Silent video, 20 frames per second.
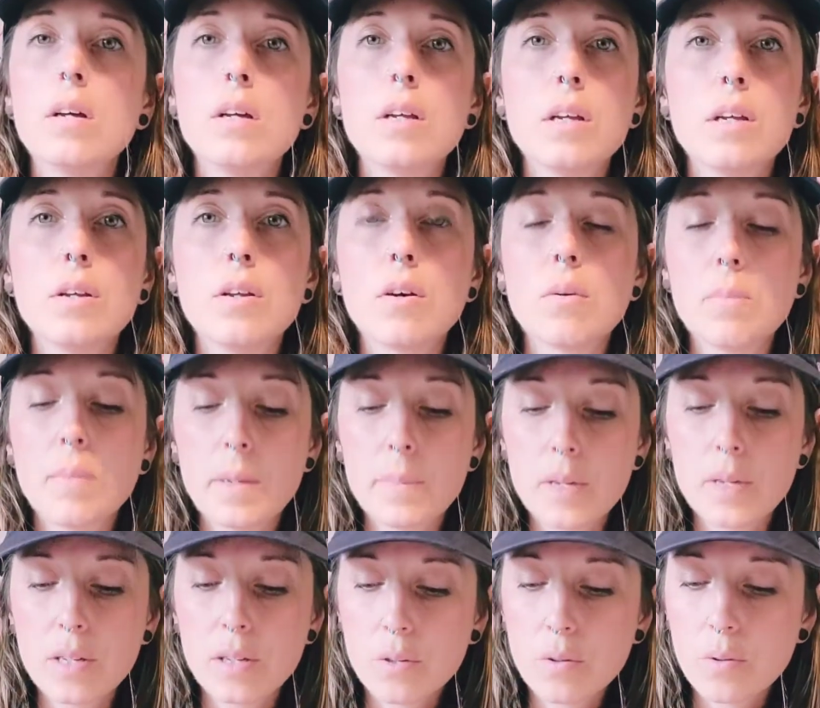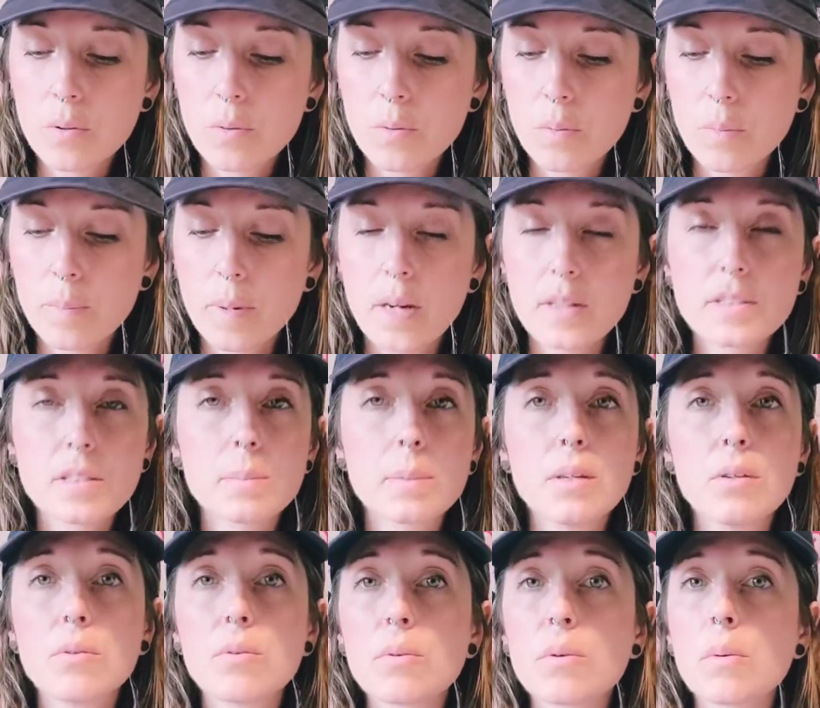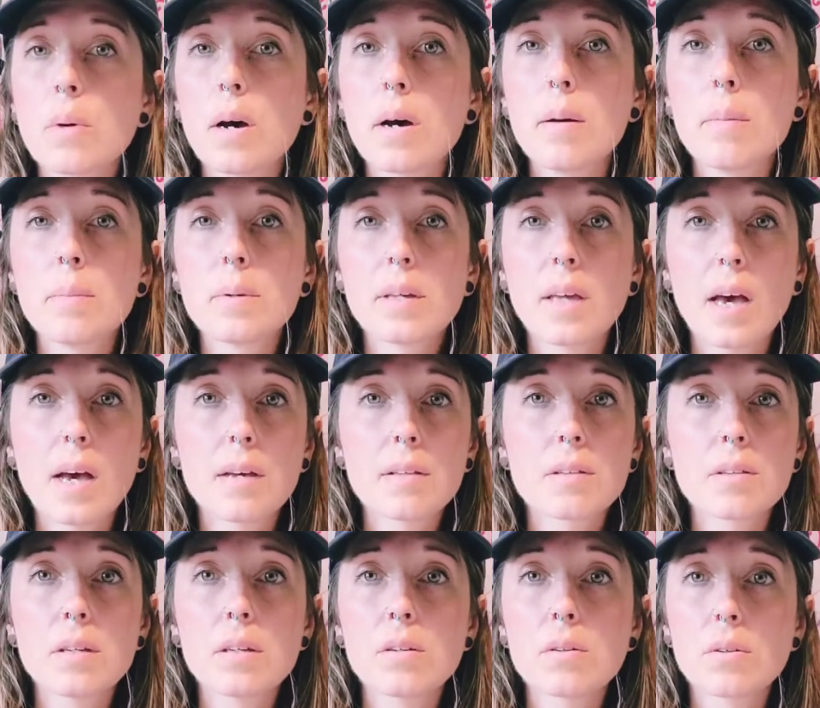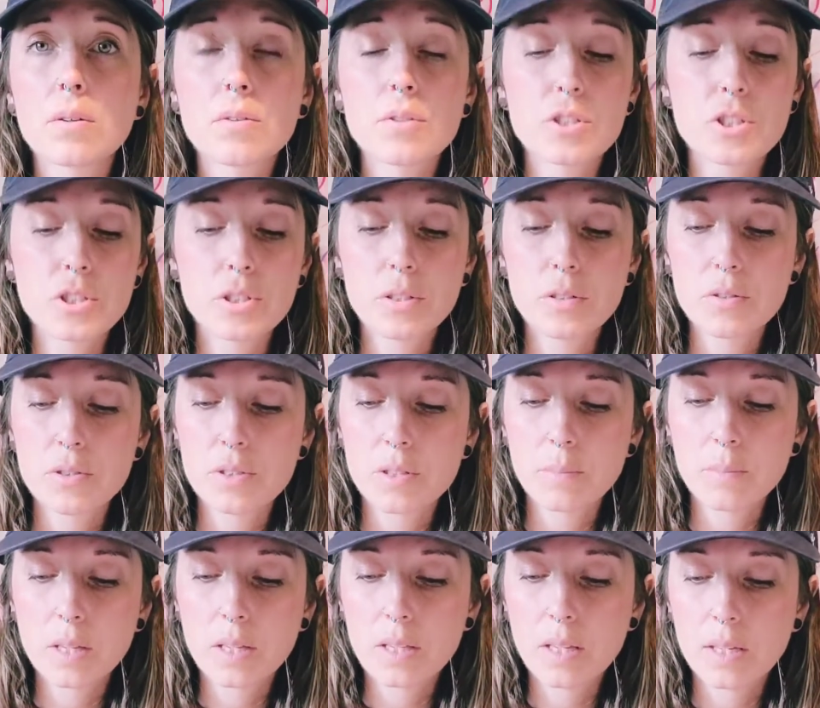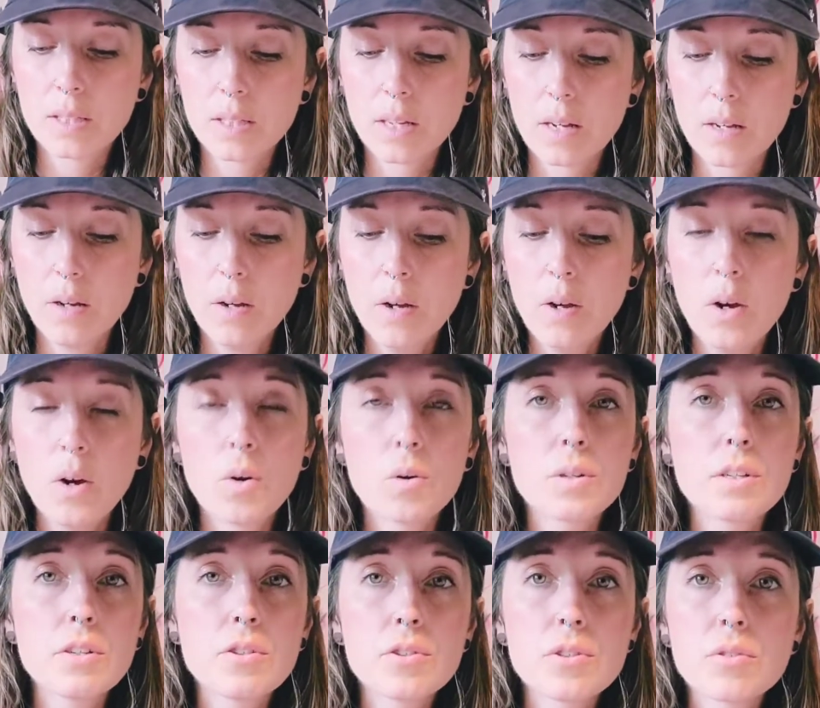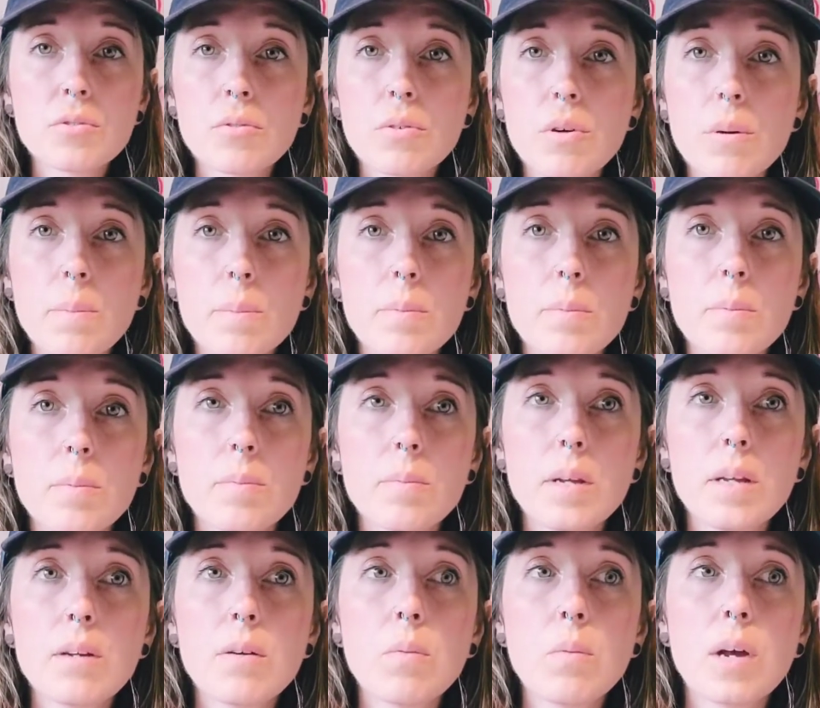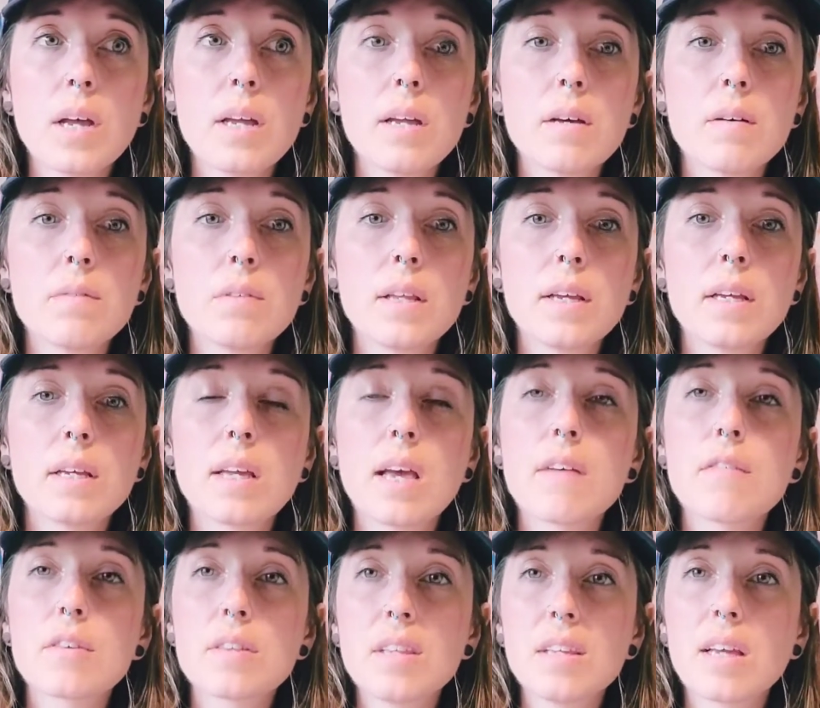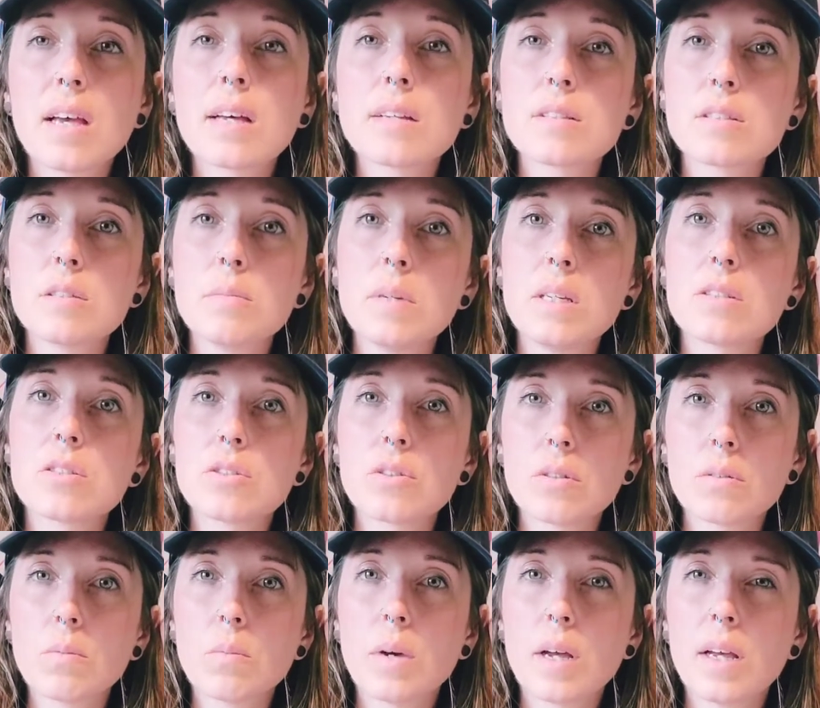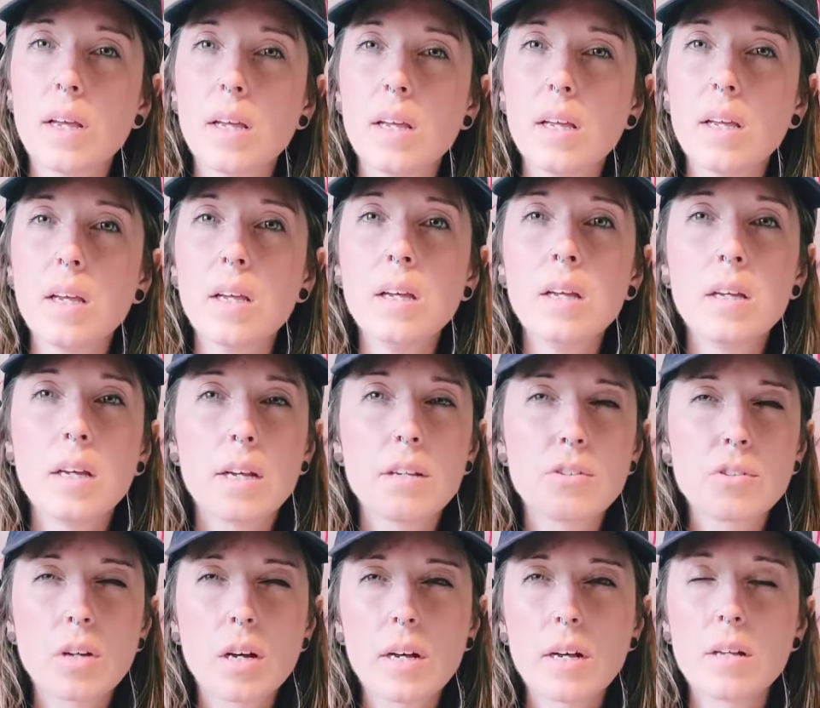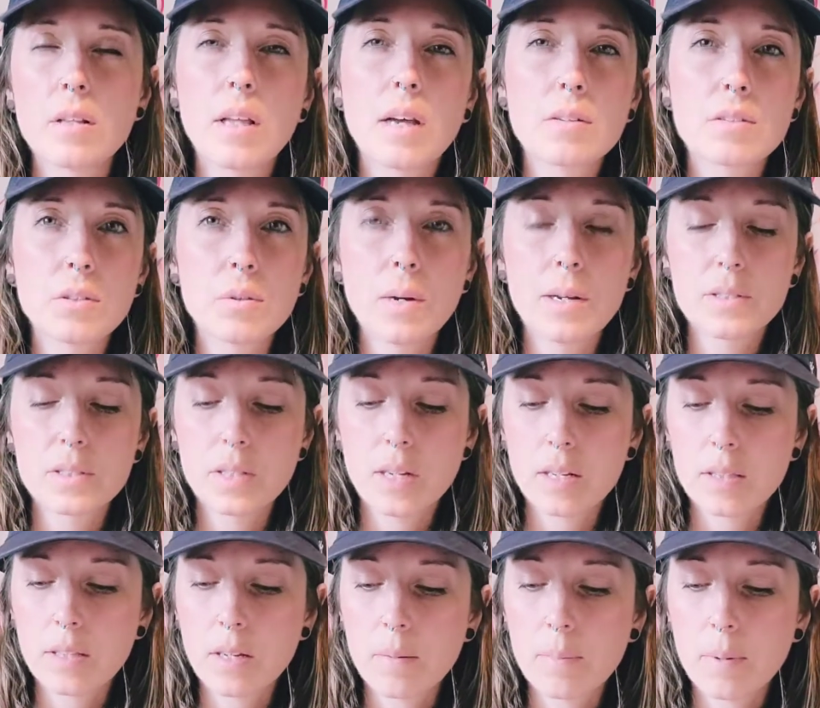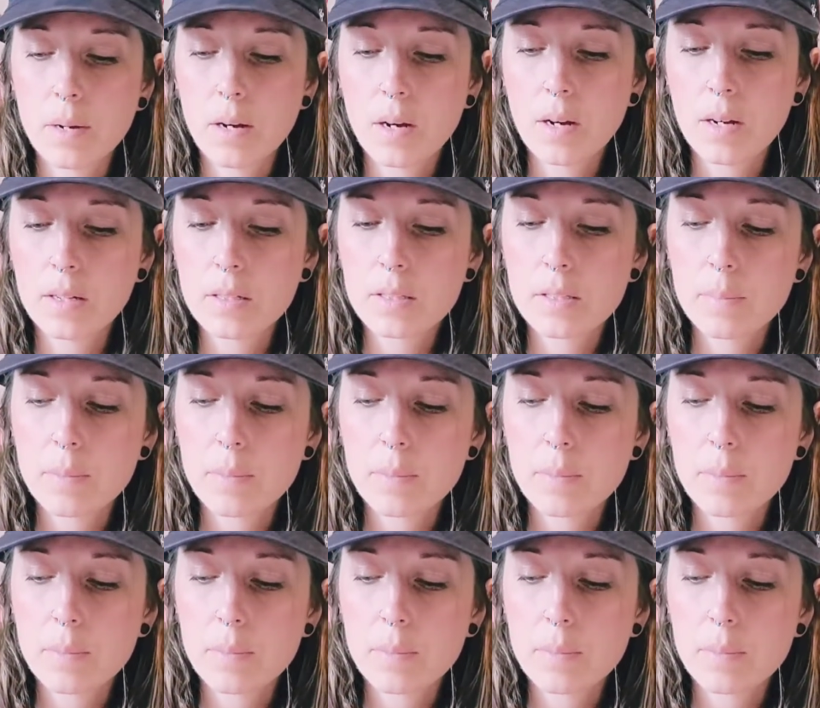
you know, maybe you possibly grew up Catholic or Christian or something like that, or you just grew up in a way of like everything has to be a certain way and you're not allowed to go outside that box.